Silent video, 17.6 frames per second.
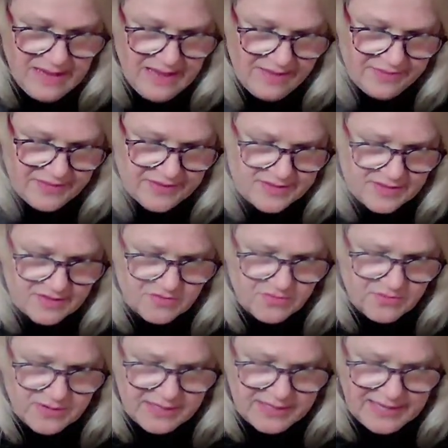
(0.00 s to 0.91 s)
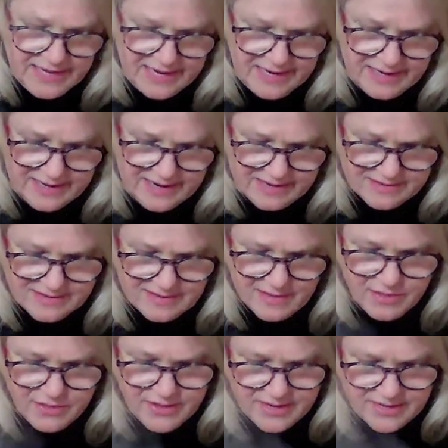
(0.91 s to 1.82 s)
And this is really getting nice and
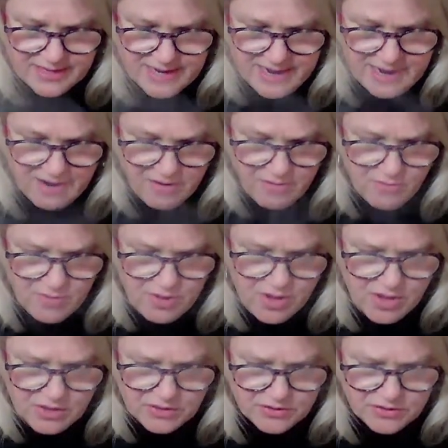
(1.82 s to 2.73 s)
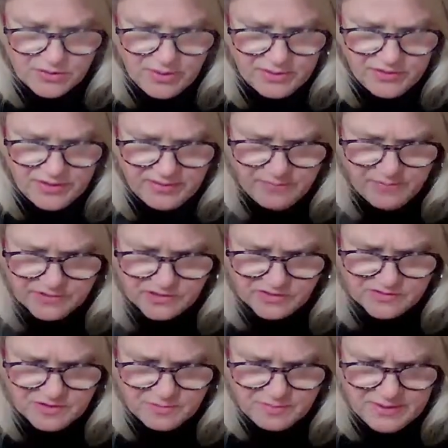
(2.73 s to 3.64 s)
thick now. So I think we're
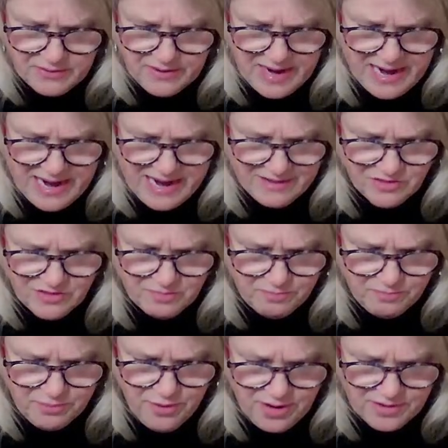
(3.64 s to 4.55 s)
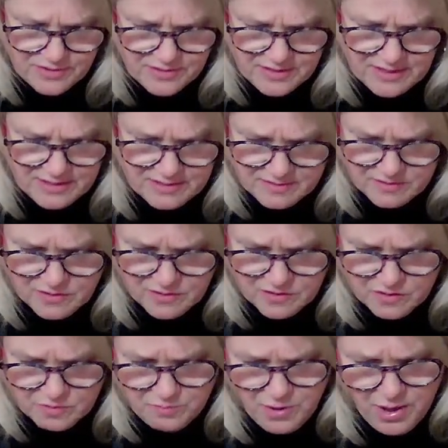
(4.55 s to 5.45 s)
just about at the process,
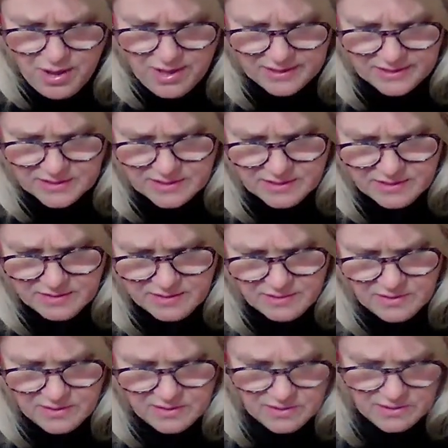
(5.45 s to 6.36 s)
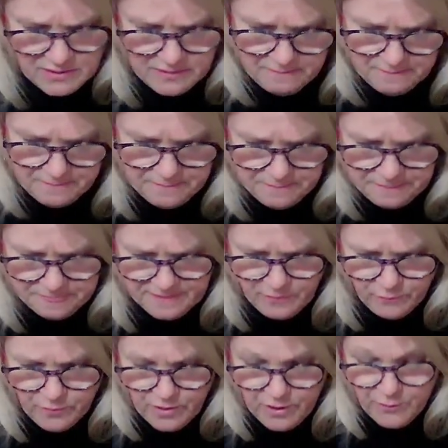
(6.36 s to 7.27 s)
the spot,
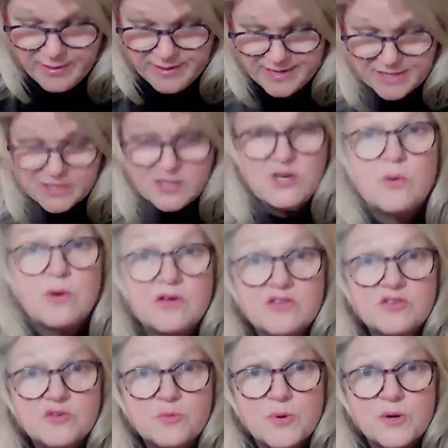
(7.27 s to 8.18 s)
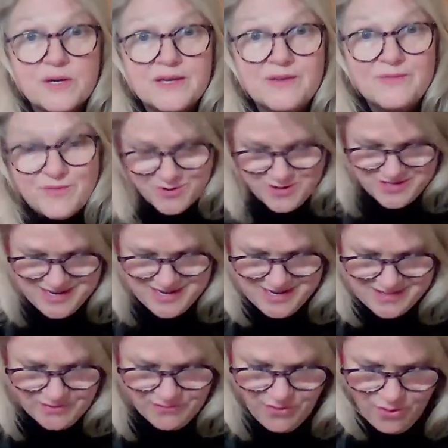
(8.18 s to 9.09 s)
where we can do our swirling
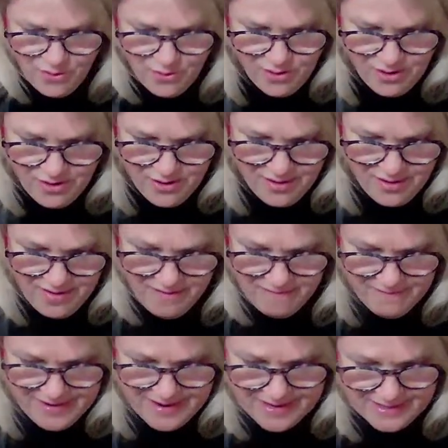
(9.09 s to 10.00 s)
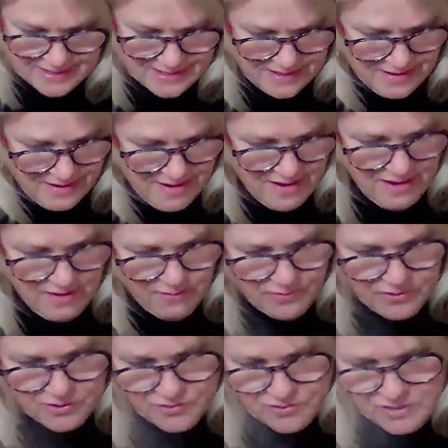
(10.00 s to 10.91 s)
vortex of horror, right?
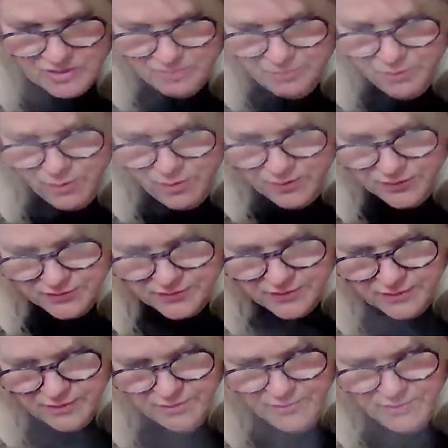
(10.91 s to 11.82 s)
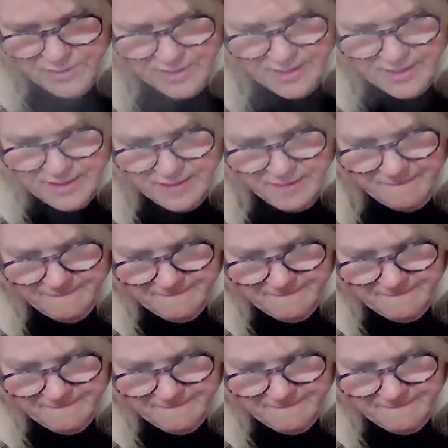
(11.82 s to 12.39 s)
Just going to pour the slurry in.